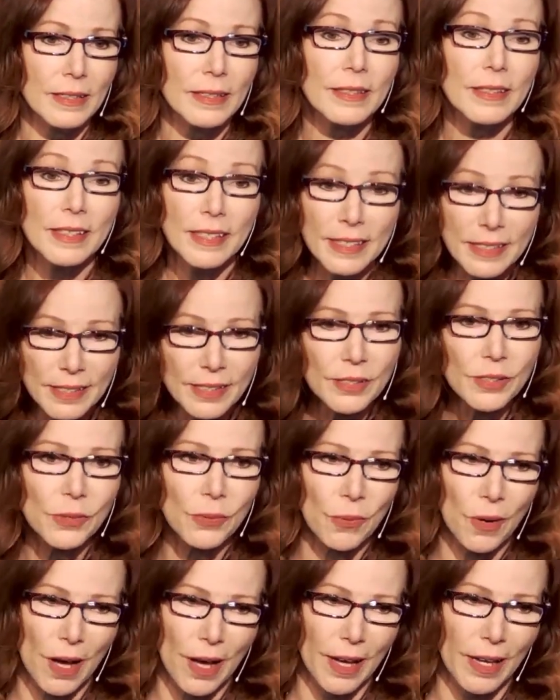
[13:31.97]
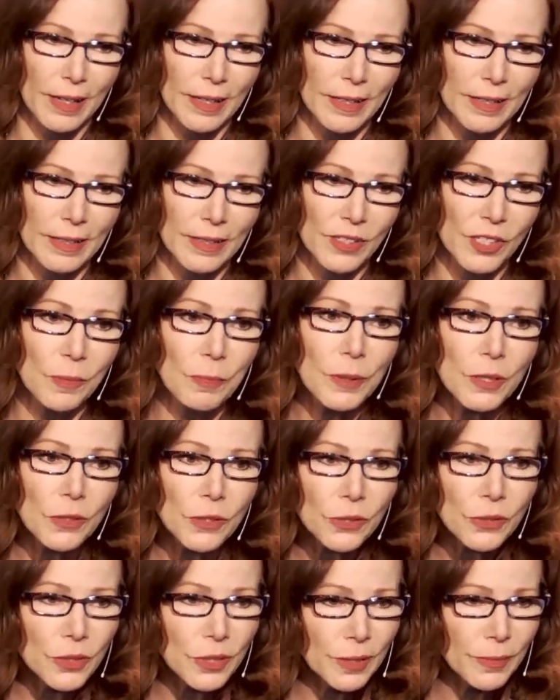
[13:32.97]
This is why
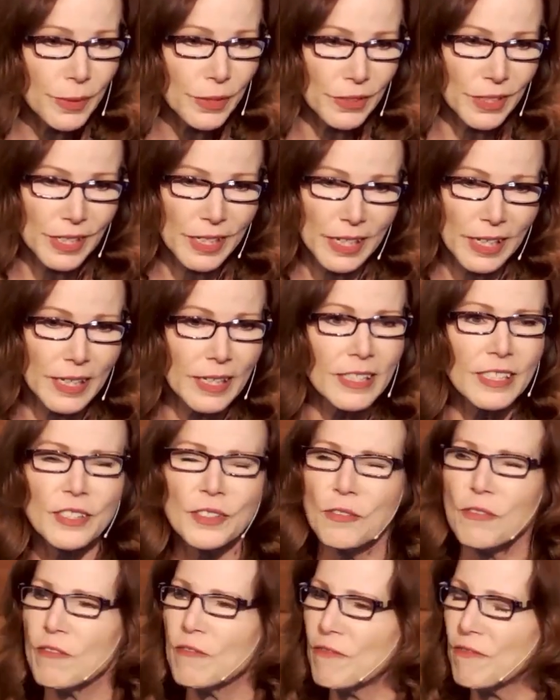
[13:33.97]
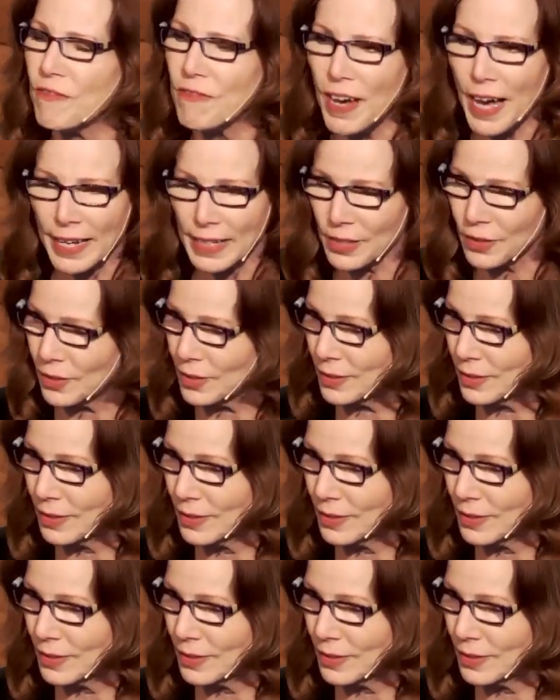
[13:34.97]
spiritual community is vital.